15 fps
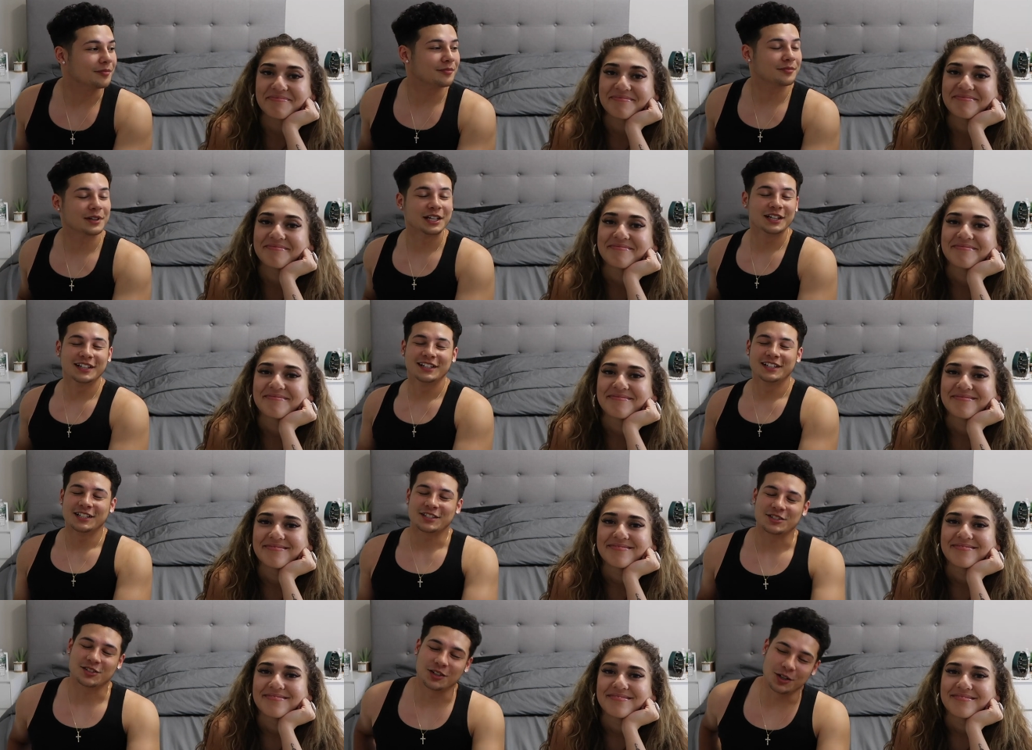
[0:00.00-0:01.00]
Speaker 1: know.
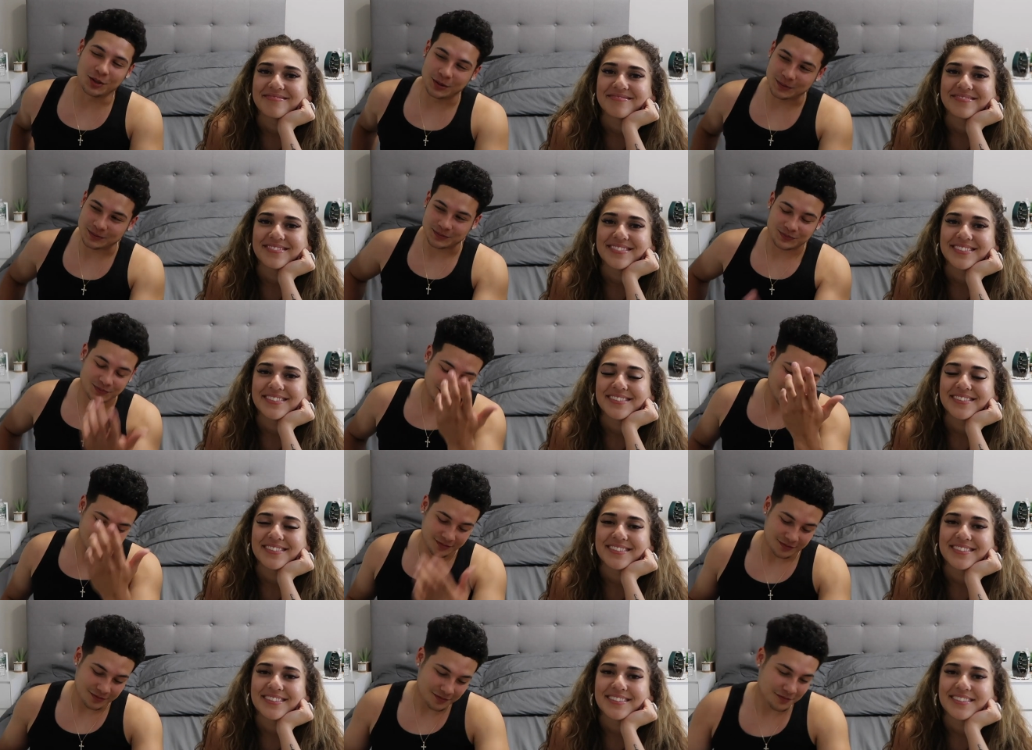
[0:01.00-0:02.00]
so
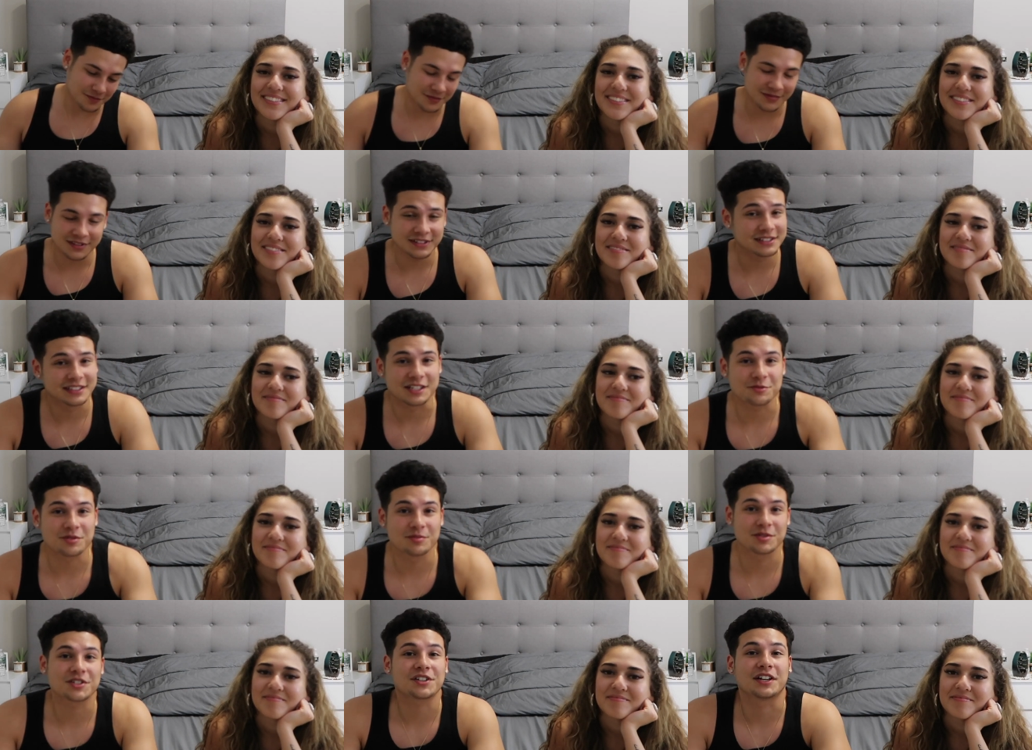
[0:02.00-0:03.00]
that's pretty
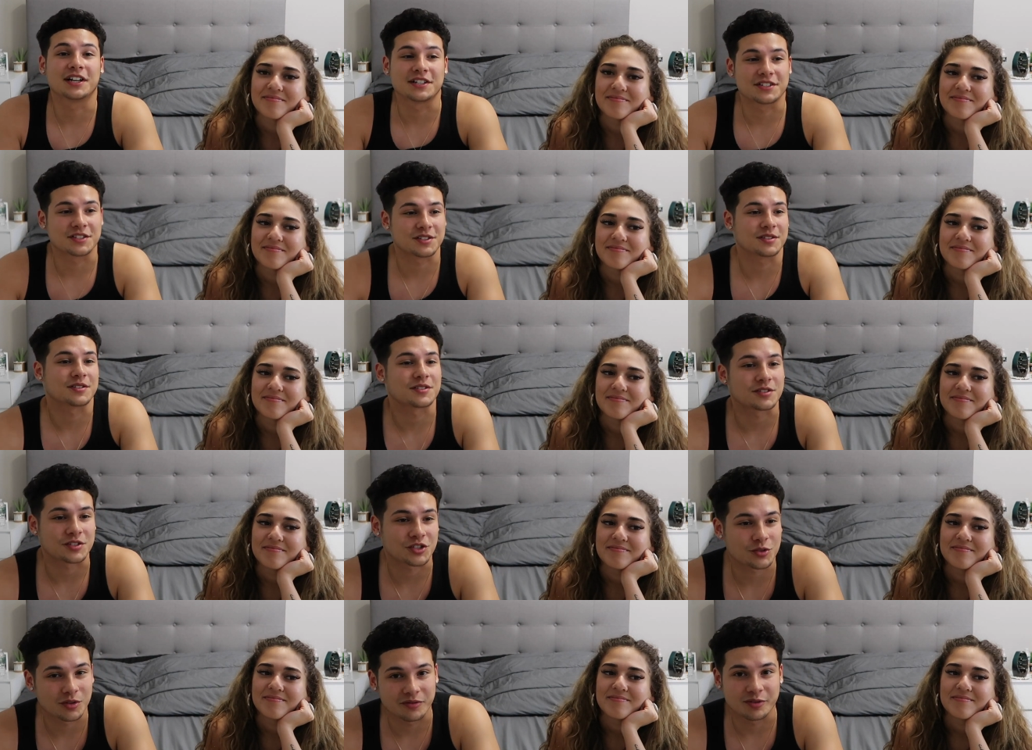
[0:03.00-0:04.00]
much it guys. This is a
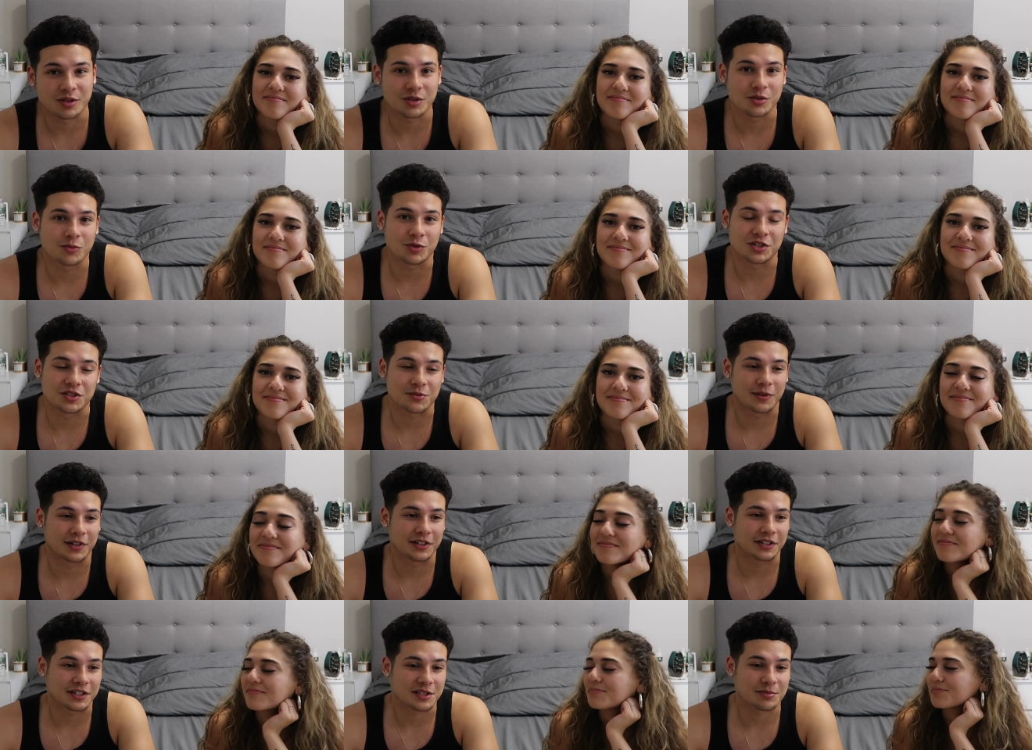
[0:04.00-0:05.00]
short video. We just wanted
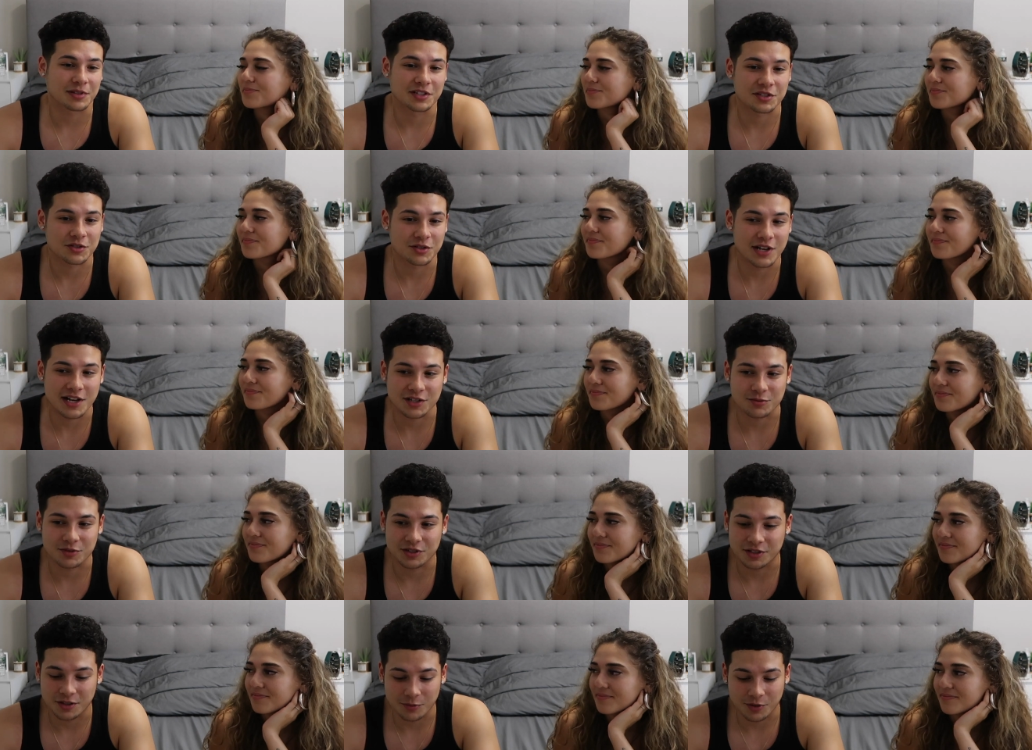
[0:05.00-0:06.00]
to explain to you guys. We
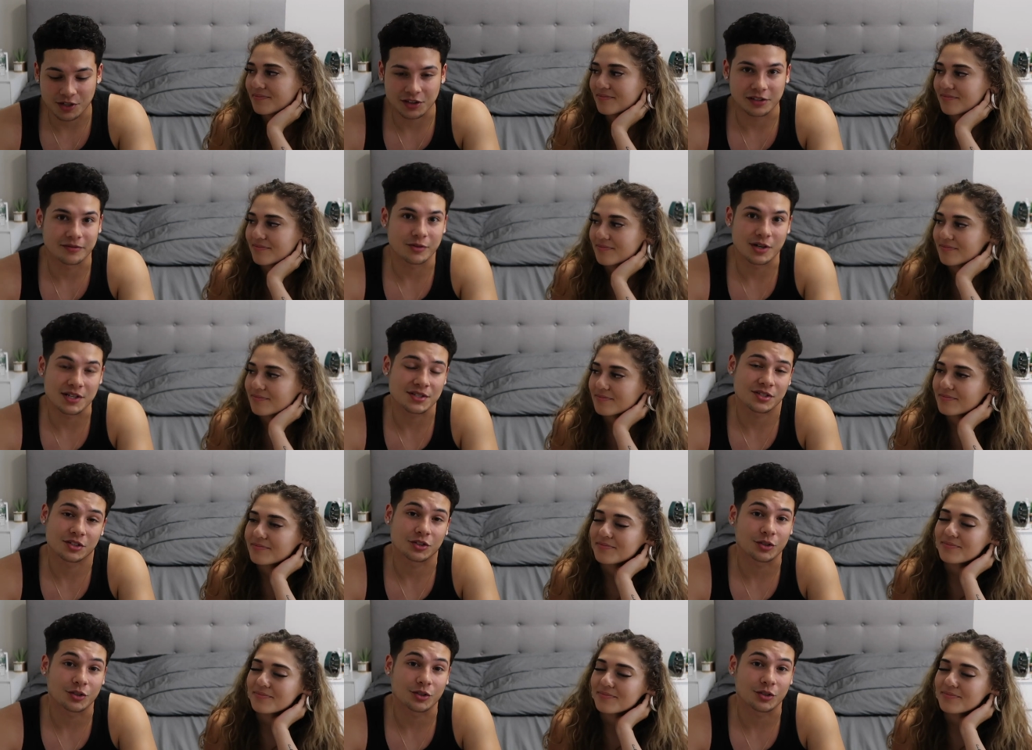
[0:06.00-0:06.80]
didn't want to leave you guys in the